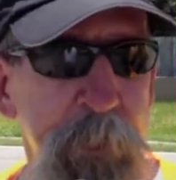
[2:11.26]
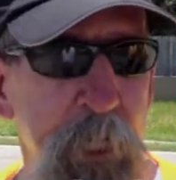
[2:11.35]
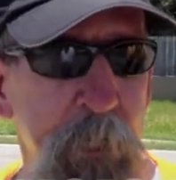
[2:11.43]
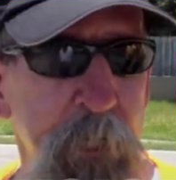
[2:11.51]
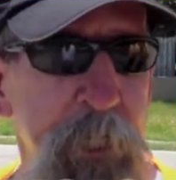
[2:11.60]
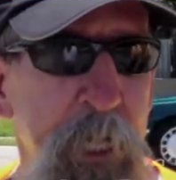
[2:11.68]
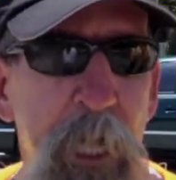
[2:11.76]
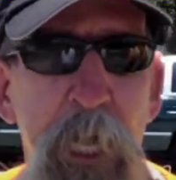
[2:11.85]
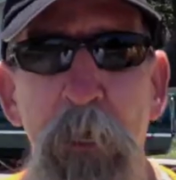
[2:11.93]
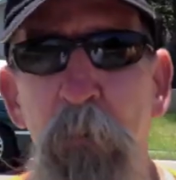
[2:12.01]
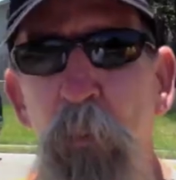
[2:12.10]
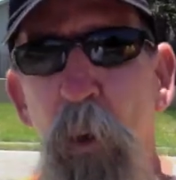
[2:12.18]
year, you got
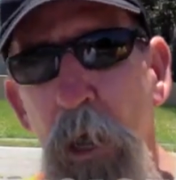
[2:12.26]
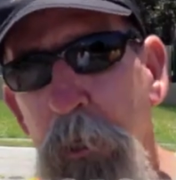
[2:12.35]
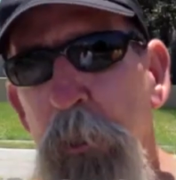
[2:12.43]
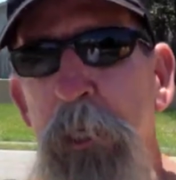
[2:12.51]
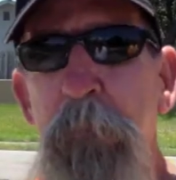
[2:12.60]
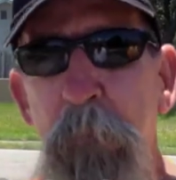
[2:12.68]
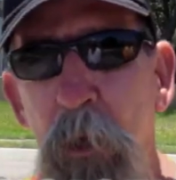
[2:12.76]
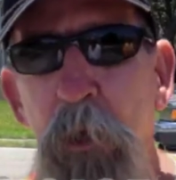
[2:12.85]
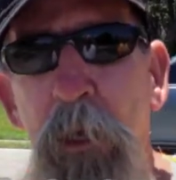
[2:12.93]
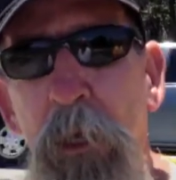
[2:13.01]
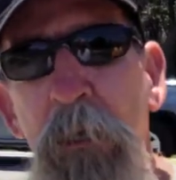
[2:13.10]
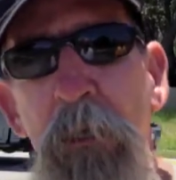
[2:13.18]
to water it more